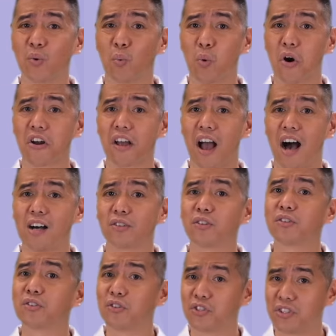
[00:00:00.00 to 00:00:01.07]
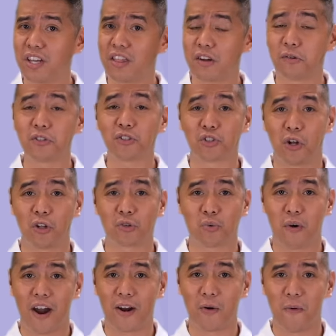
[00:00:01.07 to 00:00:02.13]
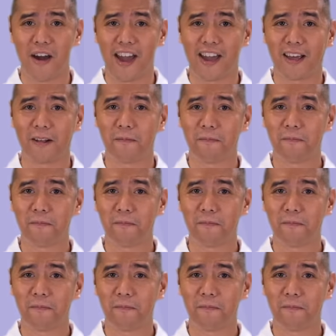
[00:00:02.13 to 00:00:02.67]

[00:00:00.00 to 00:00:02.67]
workout to see the result right away.